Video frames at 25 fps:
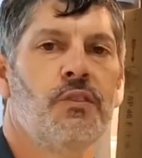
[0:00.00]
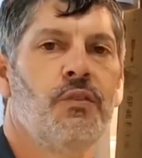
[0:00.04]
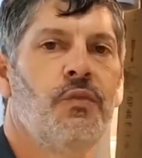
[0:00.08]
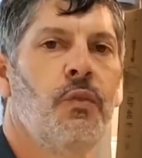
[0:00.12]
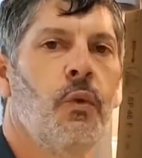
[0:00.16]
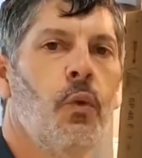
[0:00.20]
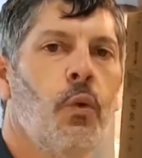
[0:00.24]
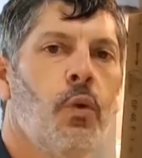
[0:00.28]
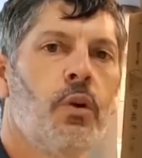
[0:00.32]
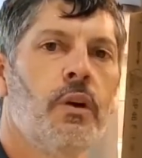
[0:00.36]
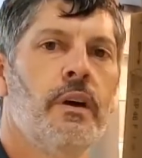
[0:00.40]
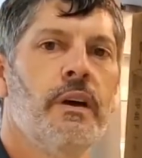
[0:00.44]

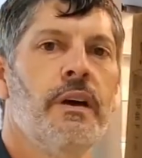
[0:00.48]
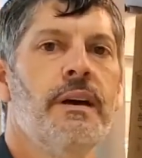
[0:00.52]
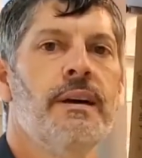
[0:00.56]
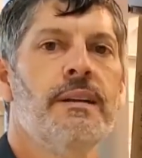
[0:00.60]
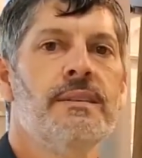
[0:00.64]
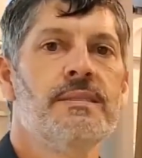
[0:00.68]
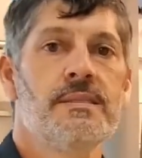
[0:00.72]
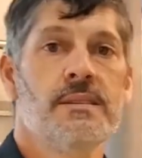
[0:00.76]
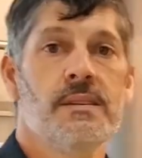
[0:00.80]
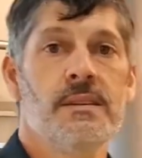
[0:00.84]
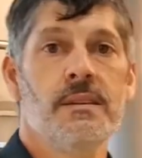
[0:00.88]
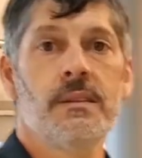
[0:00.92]
4
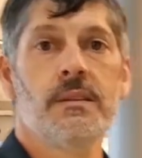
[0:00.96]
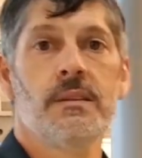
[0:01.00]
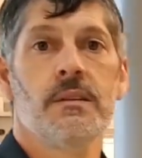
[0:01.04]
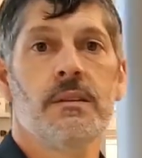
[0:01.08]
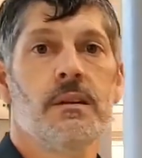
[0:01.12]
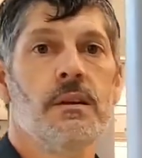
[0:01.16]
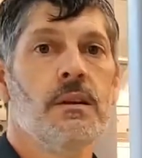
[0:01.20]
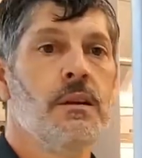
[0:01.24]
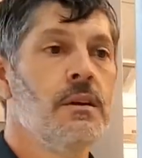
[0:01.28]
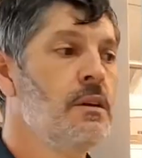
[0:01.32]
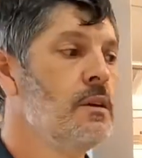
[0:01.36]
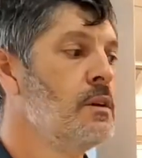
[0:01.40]
heads in it.
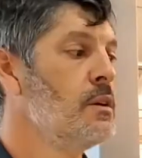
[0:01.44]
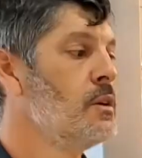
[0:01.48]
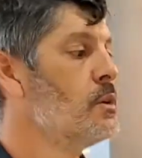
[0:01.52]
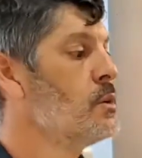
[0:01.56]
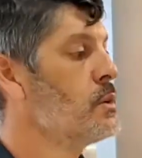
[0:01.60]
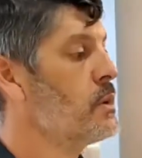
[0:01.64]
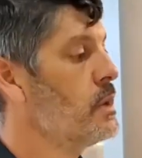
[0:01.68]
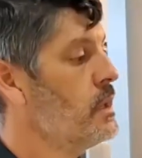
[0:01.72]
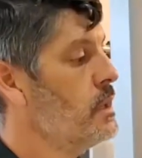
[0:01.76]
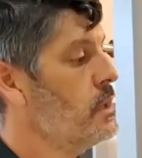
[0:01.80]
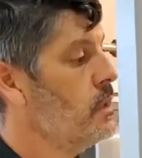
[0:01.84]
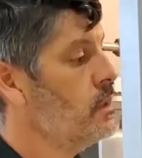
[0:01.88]

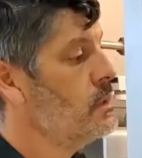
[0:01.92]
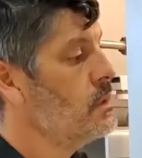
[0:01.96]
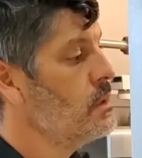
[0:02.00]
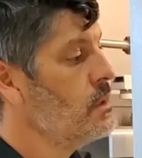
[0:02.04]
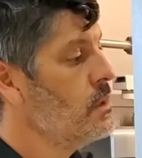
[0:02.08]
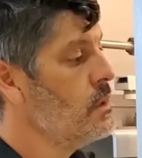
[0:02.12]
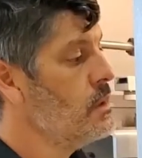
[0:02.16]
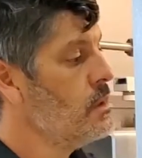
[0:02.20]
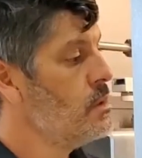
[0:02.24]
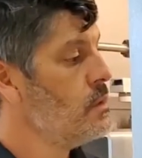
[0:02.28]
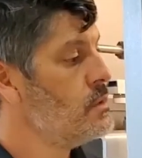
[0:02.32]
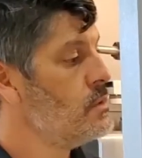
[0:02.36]
Okay.
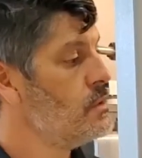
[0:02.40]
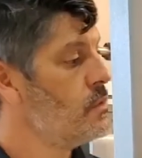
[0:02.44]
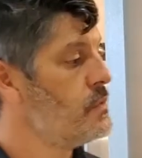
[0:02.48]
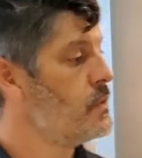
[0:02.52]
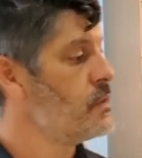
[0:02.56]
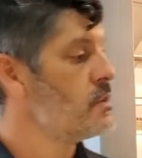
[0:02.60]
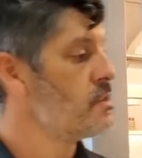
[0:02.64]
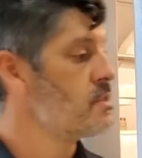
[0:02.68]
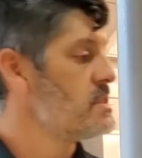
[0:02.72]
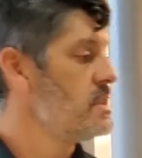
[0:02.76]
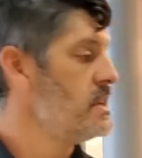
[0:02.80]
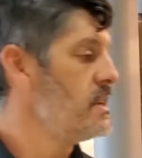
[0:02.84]
The
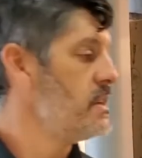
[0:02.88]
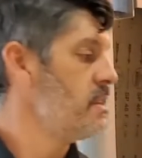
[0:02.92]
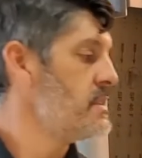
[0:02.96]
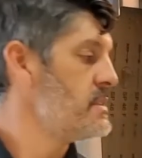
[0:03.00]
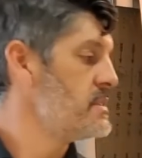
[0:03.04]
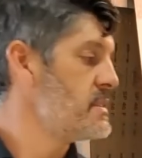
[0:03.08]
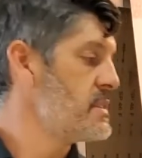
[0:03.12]
first head is a